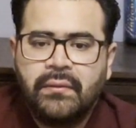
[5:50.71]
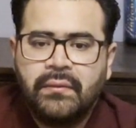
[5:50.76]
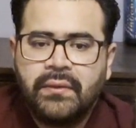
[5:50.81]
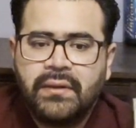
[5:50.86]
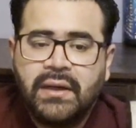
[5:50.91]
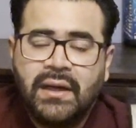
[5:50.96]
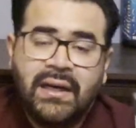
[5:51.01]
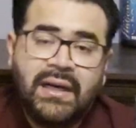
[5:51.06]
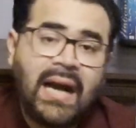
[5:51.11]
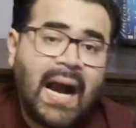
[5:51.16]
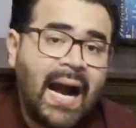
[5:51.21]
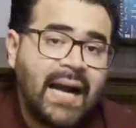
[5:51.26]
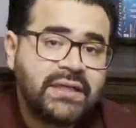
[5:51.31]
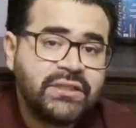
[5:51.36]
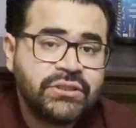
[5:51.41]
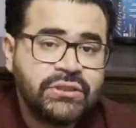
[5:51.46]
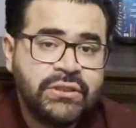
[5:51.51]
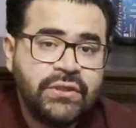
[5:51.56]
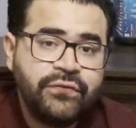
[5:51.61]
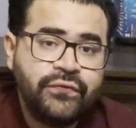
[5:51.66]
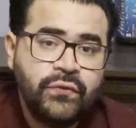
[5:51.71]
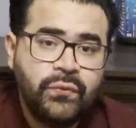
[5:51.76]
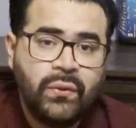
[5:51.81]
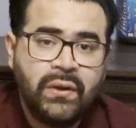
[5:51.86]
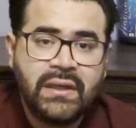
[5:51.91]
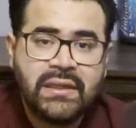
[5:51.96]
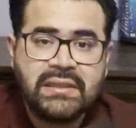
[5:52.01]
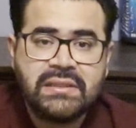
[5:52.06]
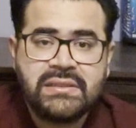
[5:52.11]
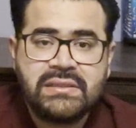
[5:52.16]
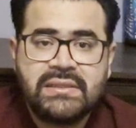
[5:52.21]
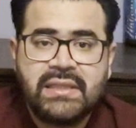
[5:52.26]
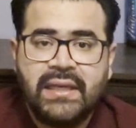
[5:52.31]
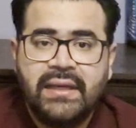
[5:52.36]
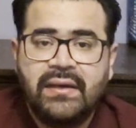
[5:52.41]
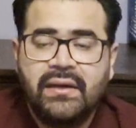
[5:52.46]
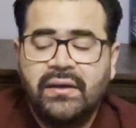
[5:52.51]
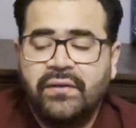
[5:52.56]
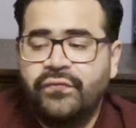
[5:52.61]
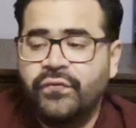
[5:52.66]
concoction, if you want to
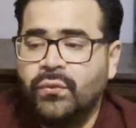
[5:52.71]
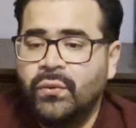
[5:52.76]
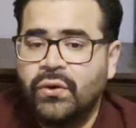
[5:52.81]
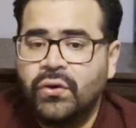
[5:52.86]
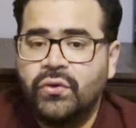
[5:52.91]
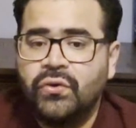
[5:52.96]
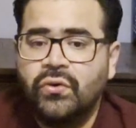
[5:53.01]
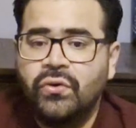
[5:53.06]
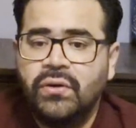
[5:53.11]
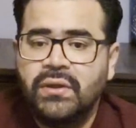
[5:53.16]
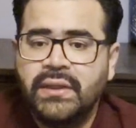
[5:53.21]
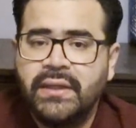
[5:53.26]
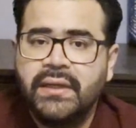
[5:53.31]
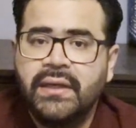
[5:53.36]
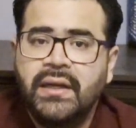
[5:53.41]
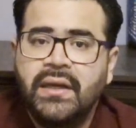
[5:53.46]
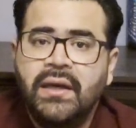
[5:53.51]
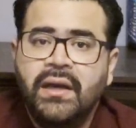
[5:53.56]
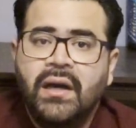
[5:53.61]
say, if you want to call it,